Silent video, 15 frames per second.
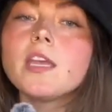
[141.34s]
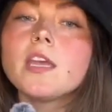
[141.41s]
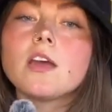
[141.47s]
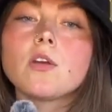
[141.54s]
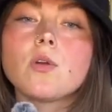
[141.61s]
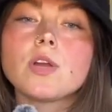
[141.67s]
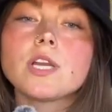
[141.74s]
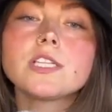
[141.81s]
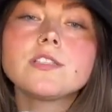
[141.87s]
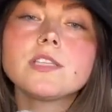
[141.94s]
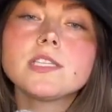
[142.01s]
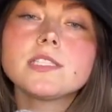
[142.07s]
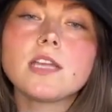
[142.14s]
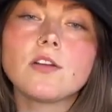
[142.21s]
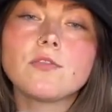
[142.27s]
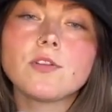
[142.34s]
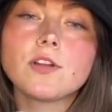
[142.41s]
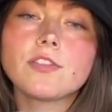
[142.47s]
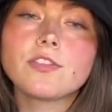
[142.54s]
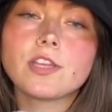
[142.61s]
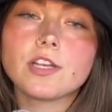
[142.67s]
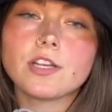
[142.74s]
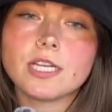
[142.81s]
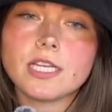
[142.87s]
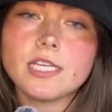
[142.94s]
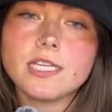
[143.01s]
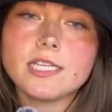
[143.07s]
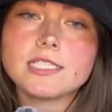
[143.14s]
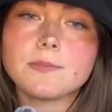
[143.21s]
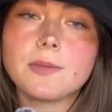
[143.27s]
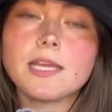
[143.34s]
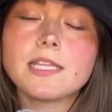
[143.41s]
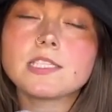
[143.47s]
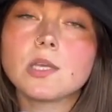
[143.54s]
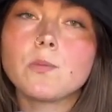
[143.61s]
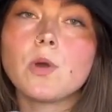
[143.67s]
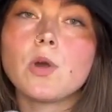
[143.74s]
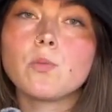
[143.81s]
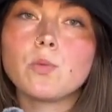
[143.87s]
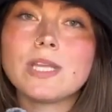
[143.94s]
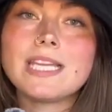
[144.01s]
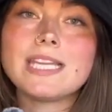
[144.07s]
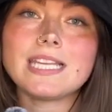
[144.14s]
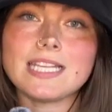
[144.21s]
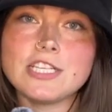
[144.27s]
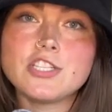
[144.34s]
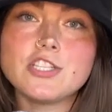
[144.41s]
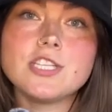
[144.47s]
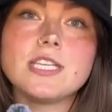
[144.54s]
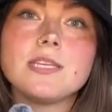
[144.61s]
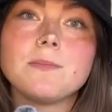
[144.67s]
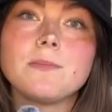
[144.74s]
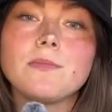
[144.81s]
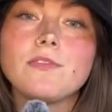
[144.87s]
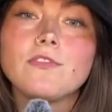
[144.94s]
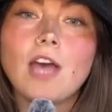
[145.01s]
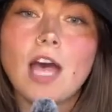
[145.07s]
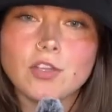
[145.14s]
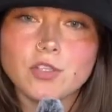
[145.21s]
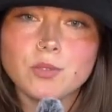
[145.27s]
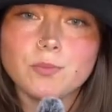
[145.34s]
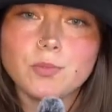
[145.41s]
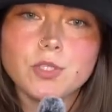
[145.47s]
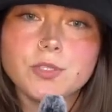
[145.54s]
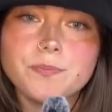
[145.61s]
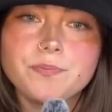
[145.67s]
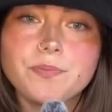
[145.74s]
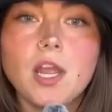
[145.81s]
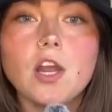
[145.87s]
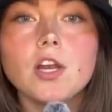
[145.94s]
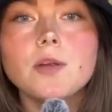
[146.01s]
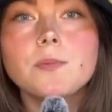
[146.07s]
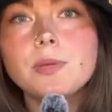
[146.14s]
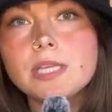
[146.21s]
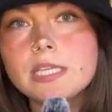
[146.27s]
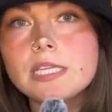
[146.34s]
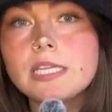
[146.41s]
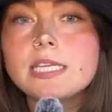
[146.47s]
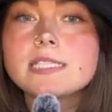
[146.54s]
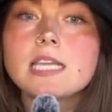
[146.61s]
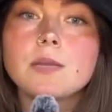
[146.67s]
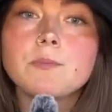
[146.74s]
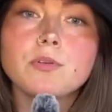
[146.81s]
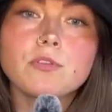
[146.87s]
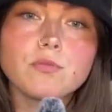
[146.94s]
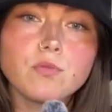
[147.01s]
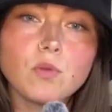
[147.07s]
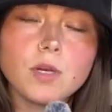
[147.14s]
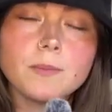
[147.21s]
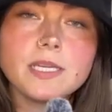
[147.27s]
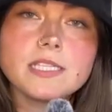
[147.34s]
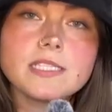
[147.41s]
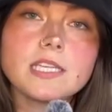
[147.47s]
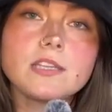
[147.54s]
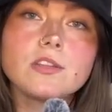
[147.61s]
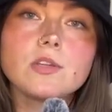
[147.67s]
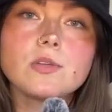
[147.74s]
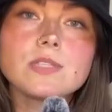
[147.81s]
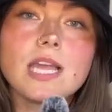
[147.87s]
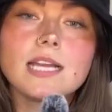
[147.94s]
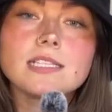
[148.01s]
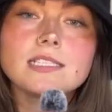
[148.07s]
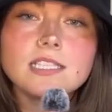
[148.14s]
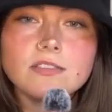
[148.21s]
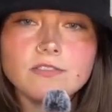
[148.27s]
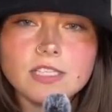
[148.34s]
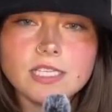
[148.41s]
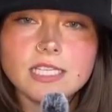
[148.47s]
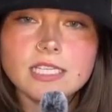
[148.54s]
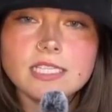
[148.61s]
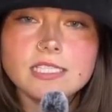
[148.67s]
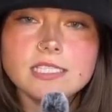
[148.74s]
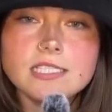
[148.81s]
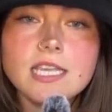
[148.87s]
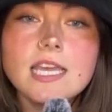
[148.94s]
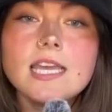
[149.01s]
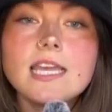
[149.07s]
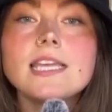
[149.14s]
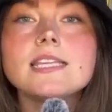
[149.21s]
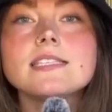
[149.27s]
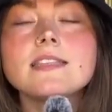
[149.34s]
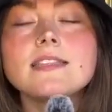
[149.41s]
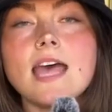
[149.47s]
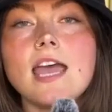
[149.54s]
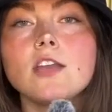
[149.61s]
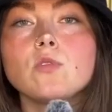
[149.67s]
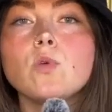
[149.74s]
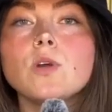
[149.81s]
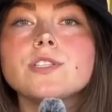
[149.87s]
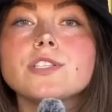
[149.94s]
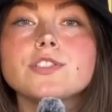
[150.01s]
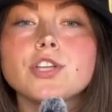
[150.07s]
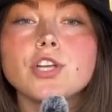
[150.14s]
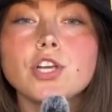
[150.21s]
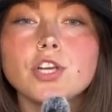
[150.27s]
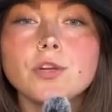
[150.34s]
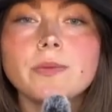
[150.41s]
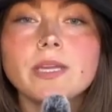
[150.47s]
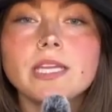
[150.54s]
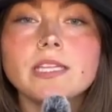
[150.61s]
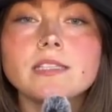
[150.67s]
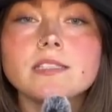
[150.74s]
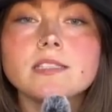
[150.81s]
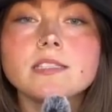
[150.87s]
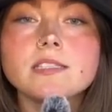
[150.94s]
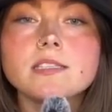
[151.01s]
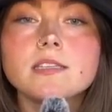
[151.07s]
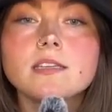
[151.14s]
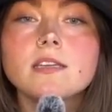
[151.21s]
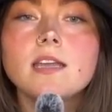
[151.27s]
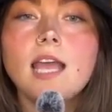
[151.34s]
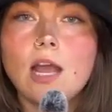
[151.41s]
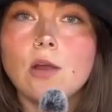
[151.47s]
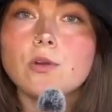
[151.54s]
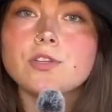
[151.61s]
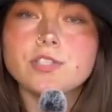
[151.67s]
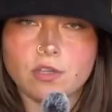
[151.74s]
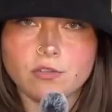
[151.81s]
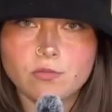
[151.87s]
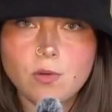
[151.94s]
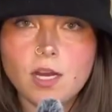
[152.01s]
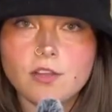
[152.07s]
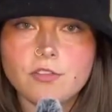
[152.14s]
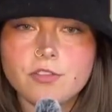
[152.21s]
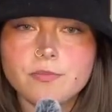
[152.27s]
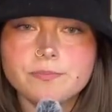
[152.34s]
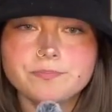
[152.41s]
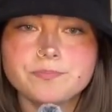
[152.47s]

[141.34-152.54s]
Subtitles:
According to the self-worth theory, it depends on what we each deem valuable. Our abilities and performance in those activities is then what determines our self-worth.